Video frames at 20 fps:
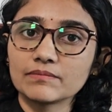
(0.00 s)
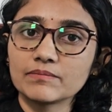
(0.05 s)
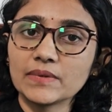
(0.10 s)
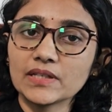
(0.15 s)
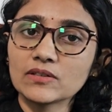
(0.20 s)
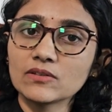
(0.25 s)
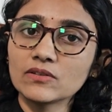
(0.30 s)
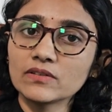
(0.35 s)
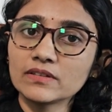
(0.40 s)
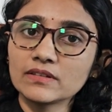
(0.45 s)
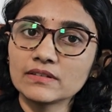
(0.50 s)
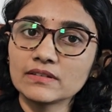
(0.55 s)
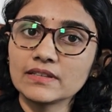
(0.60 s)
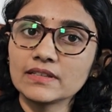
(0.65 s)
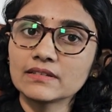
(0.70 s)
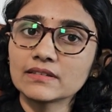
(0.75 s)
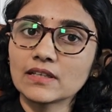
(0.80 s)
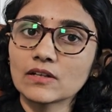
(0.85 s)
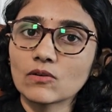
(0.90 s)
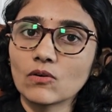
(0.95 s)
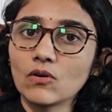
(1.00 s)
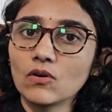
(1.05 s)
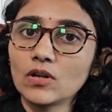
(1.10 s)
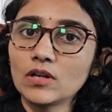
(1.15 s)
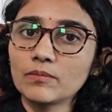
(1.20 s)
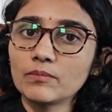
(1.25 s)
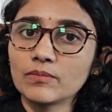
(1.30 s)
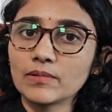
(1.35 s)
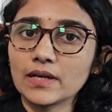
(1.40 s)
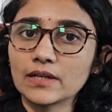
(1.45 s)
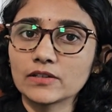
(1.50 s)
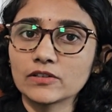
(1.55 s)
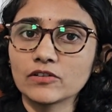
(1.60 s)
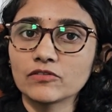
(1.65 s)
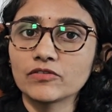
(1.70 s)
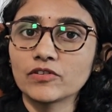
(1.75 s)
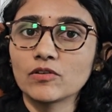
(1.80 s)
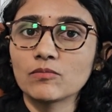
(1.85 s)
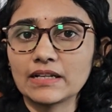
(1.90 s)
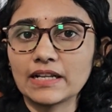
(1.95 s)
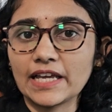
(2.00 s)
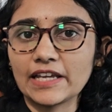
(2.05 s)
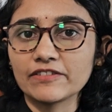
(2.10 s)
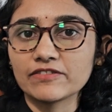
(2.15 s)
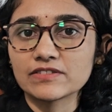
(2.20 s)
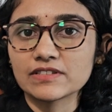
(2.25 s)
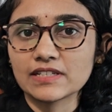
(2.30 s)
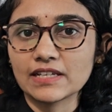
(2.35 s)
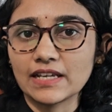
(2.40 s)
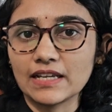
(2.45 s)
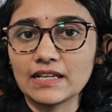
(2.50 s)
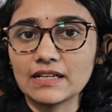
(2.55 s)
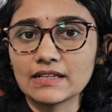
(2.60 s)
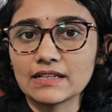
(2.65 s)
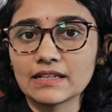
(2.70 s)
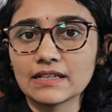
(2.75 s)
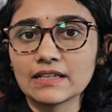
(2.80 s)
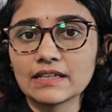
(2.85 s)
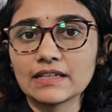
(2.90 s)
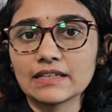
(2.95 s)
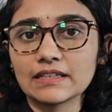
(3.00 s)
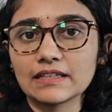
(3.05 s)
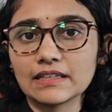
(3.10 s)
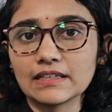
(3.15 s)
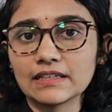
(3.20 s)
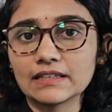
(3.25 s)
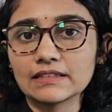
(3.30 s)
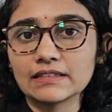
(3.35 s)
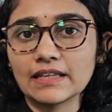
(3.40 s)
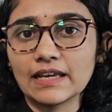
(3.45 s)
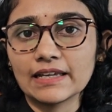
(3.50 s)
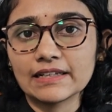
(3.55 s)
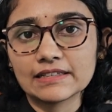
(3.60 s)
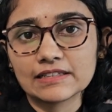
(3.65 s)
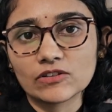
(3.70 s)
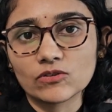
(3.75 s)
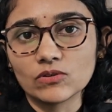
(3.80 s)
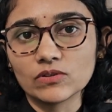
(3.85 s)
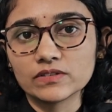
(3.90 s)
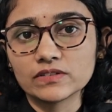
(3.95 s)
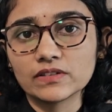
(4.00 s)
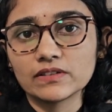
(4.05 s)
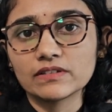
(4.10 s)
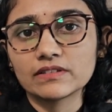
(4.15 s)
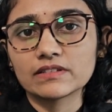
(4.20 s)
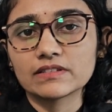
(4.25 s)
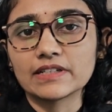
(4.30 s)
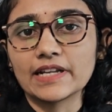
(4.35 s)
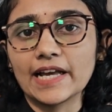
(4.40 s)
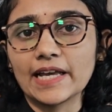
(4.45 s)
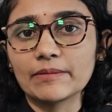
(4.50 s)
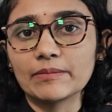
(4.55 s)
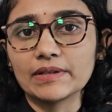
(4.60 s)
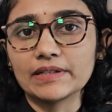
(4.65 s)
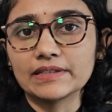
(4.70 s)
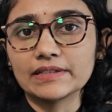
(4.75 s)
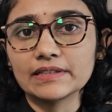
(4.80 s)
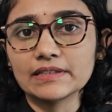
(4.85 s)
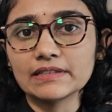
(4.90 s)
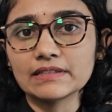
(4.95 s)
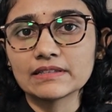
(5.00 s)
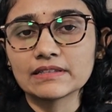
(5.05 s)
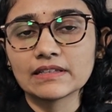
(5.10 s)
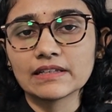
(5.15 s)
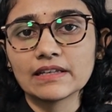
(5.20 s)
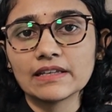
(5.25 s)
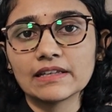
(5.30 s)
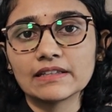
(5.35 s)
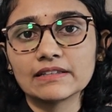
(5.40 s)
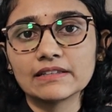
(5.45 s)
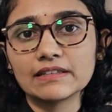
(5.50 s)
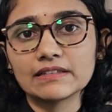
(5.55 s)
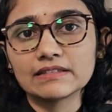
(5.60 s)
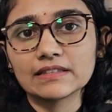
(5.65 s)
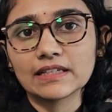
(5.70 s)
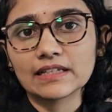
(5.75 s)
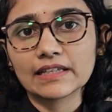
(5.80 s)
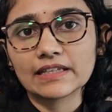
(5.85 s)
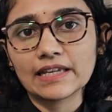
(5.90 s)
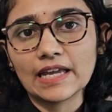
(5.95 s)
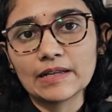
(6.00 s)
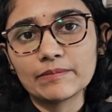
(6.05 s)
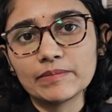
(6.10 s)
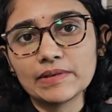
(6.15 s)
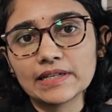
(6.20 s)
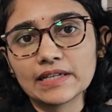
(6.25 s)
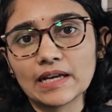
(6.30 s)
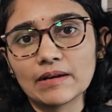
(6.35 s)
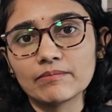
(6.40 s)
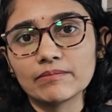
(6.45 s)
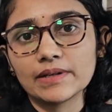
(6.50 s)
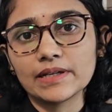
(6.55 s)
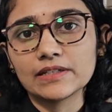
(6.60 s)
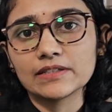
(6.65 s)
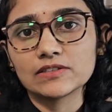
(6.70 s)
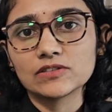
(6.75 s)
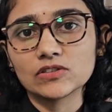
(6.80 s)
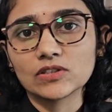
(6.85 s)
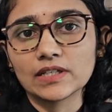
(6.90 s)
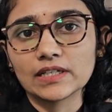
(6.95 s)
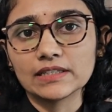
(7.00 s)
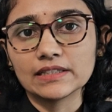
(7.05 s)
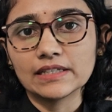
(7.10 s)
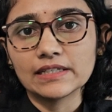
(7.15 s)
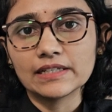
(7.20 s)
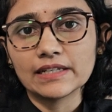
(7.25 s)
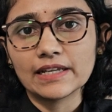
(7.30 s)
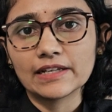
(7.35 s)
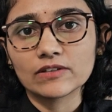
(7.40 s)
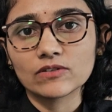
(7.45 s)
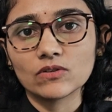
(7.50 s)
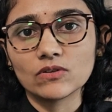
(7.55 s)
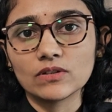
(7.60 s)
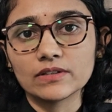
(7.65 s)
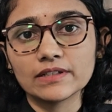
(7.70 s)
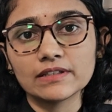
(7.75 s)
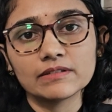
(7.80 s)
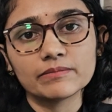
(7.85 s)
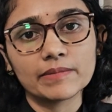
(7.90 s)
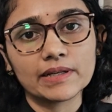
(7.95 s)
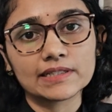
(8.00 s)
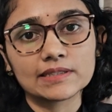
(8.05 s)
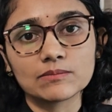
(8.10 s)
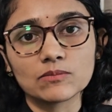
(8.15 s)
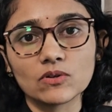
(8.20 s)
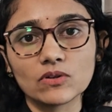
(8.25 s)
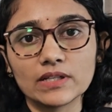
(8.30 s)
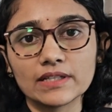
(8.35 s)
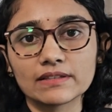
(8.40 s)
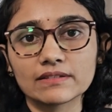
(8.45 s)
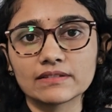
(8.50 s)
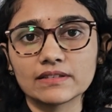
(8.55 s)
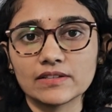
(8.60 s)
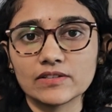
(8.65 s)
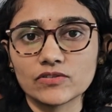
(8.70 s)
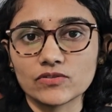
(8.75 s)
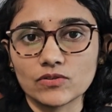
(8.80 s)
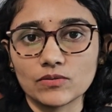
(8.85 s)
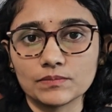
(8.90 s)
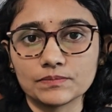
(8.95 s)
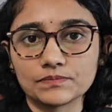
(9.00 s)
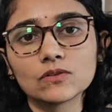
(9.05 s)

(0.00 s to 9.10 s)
Because these are all part of our lifestyle that causes diabetes, these can be combined together and called as metabolic syndrome.